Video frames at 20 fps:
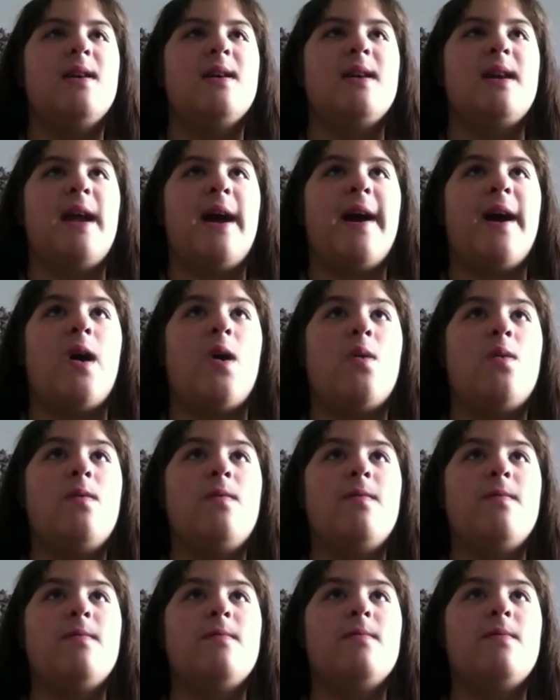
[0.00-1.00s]
Now,
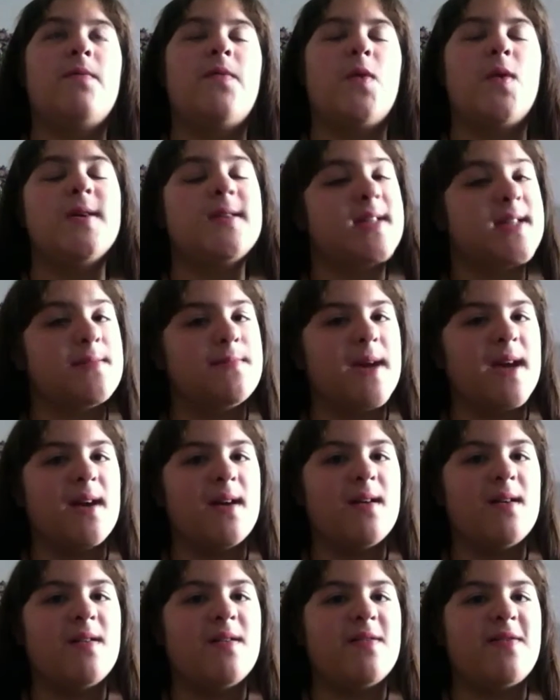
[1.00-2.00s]

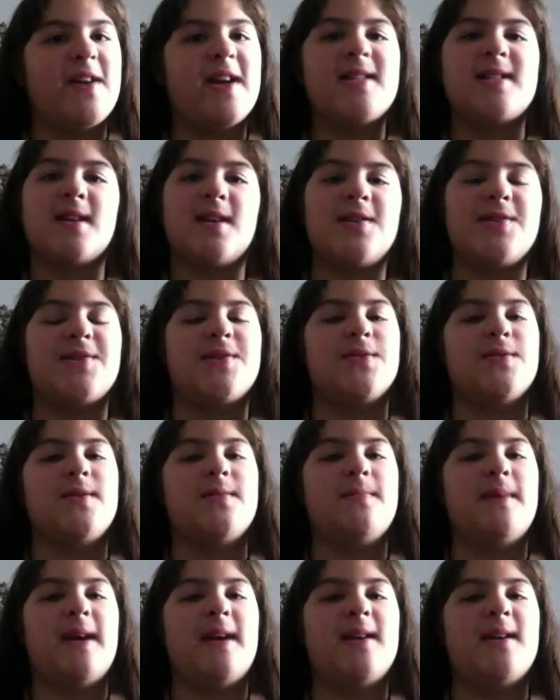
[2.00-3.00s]
voicemail. That's also
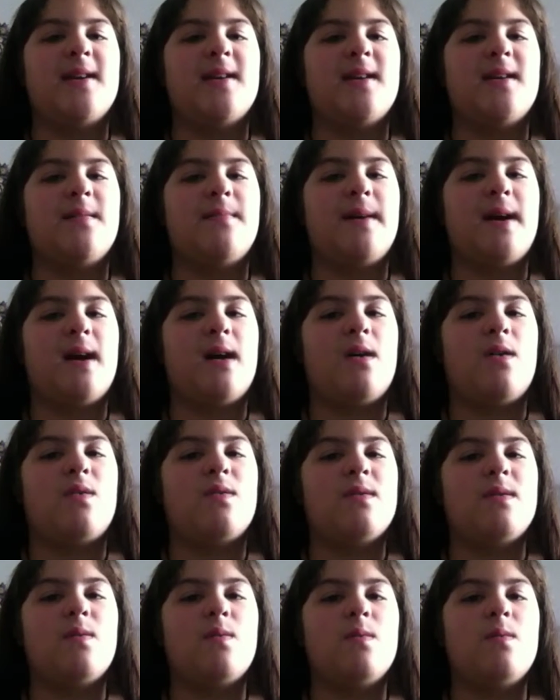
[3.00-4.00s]
debated
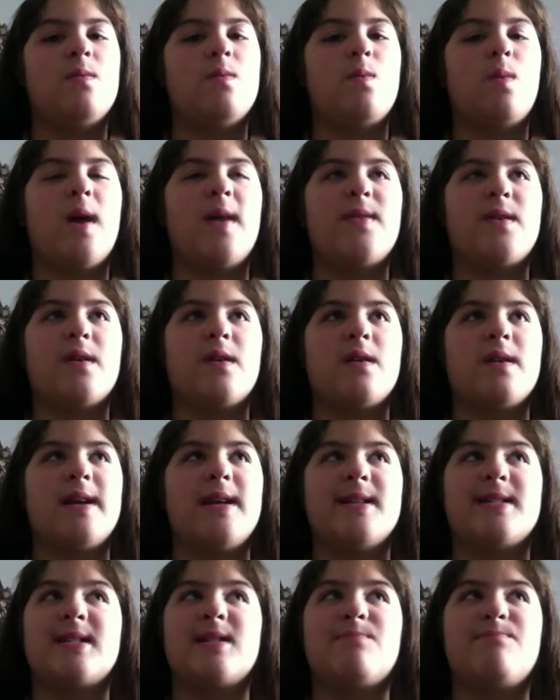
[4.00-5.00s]
about whether
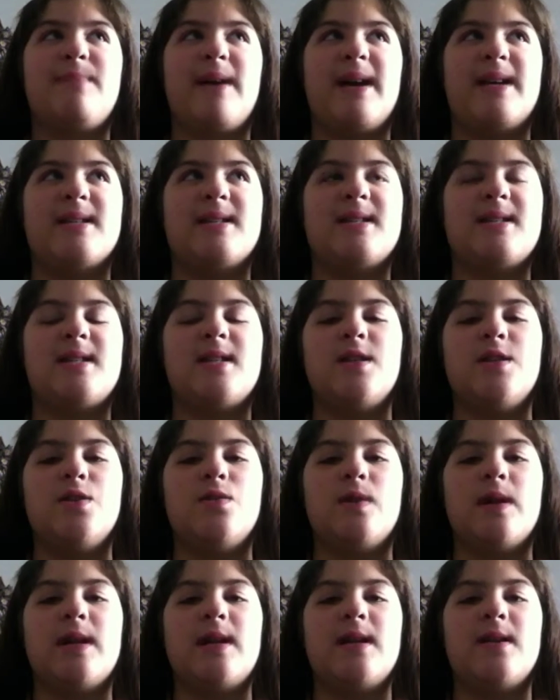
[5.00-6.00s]
it's best to
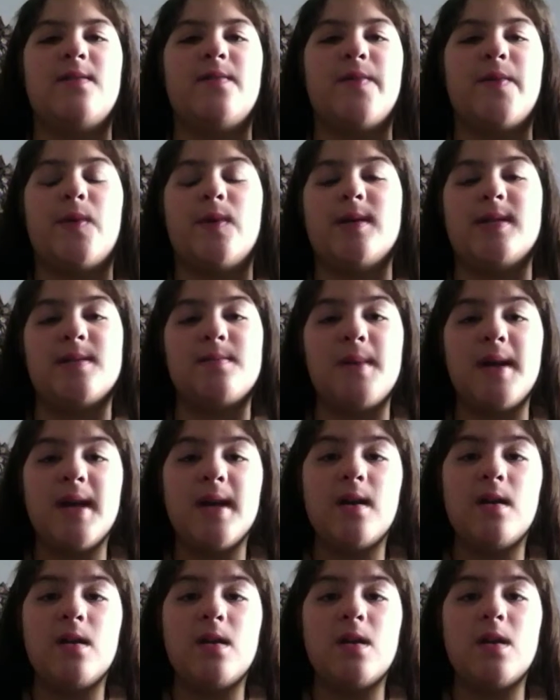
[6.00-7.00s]
do it in
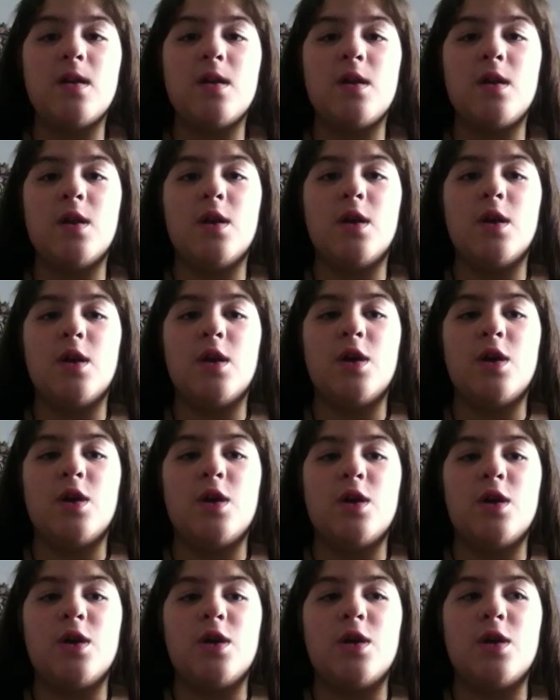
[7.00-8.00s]
voicemail.
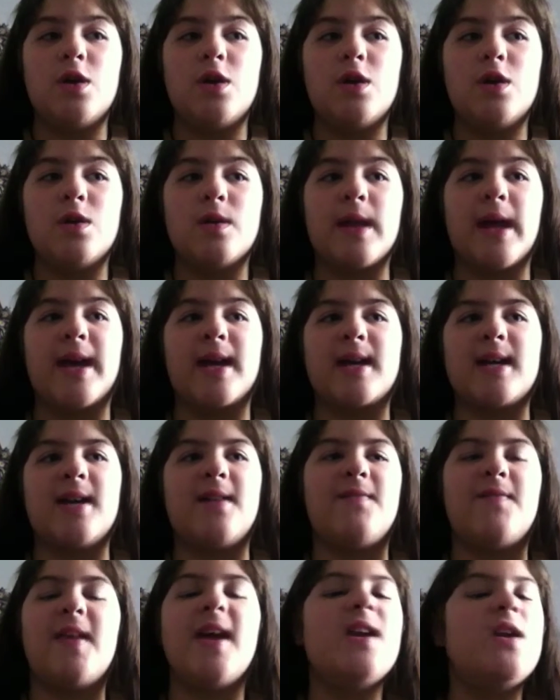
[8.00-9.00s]
Like,
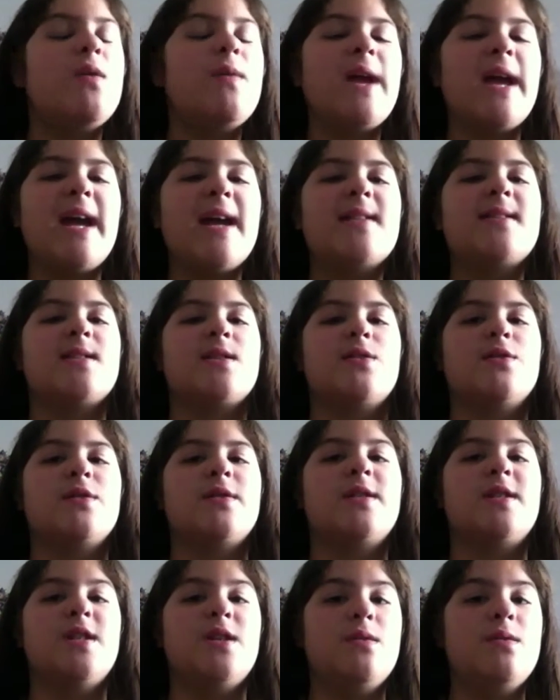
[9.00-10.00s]
if they don't answer,
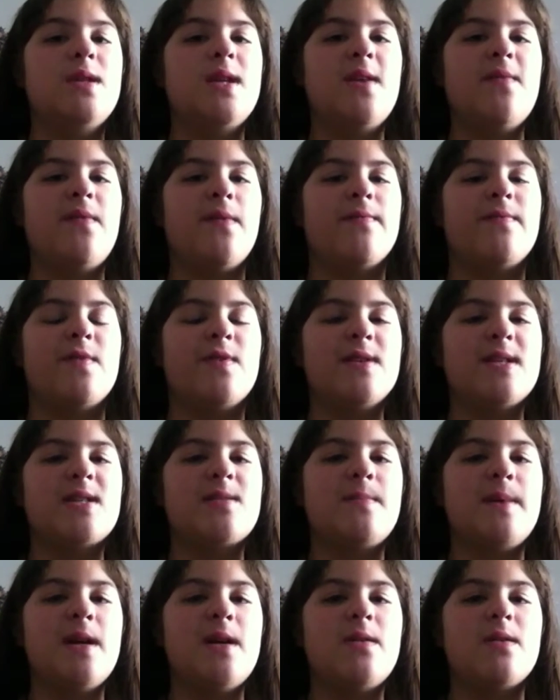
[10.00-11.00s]
do you leave a
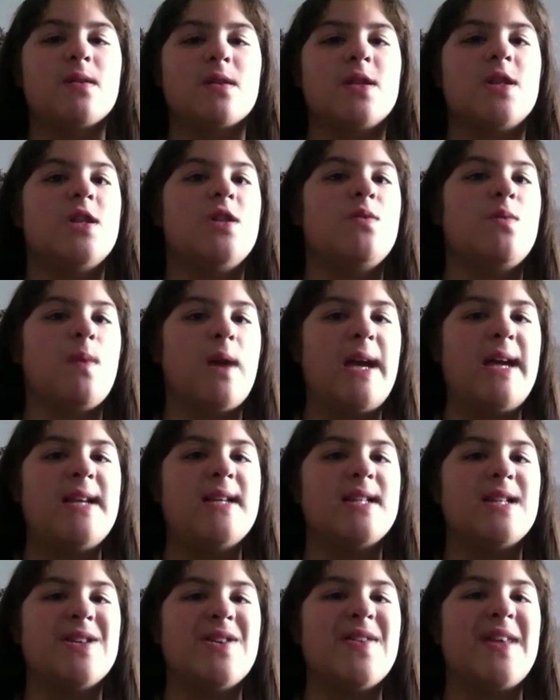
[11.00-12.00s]
voicemail or do you wait
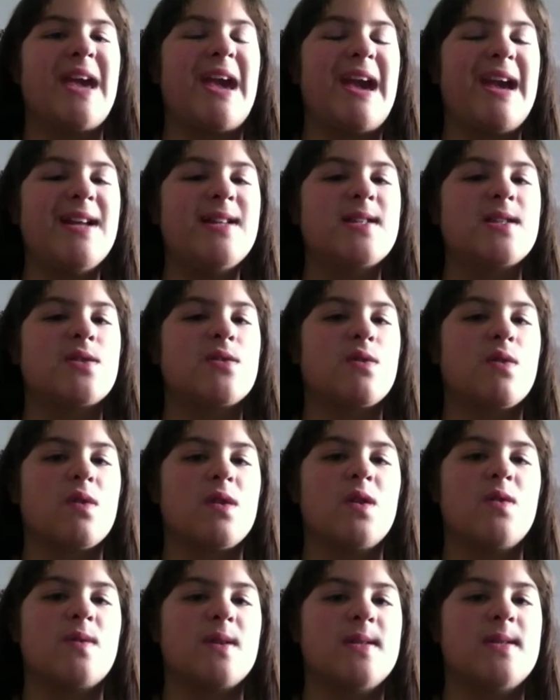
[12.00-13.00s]
until they answer or
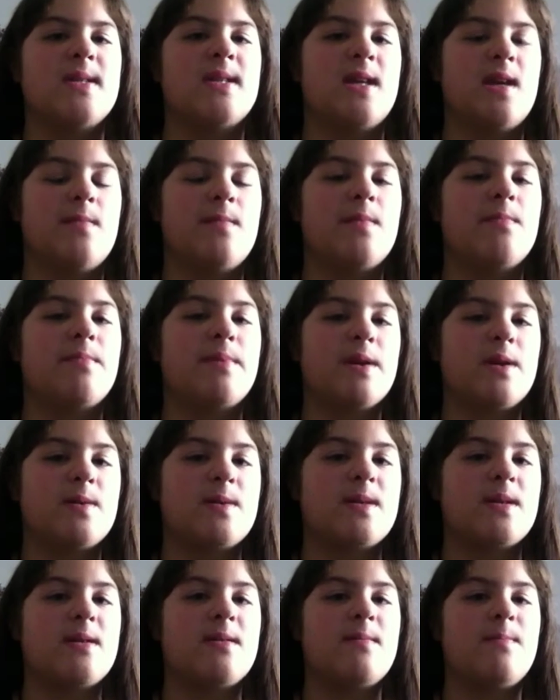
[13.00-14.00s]
you can see them in
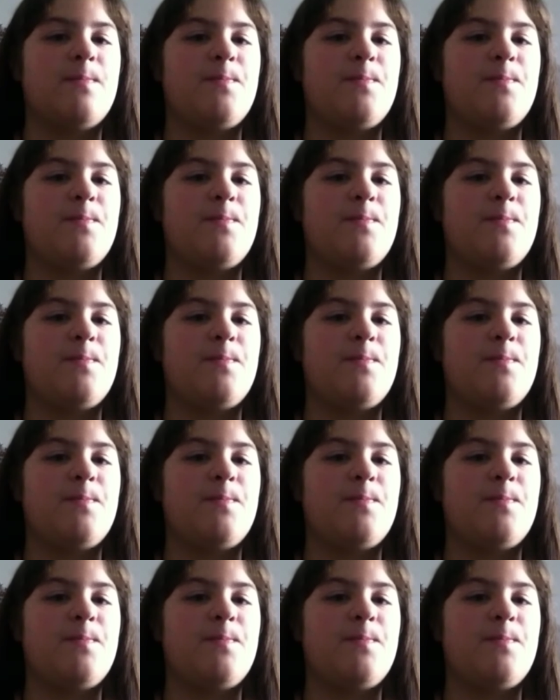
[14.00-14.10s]
person?